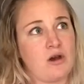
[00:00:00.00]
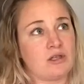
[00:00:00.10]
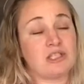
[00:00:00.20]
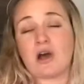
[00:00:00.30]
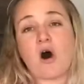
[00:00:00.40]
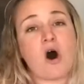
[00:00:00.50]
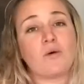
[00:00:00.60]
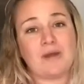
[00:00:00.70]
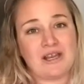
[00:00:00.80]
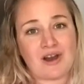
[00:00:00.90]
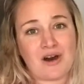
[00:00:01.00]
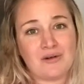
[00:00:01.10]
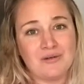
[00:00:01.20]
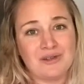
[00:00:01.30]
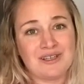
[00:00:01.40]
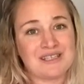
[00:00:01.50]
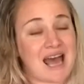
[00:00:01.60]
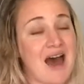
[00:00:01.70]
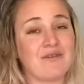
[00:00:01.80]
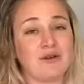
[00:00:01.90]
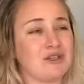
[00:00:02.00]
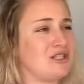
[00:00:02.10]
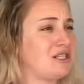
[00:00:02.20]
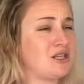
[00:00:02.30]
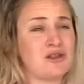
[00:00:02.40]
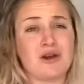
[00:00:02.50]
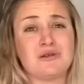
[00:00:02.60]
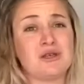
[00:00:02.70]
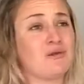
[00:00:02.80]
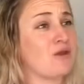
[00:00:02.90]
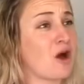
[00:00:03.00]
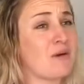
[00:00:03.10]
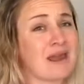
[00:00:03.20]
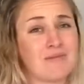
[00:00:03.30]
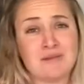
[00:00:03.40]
to all we know, to those who know Him,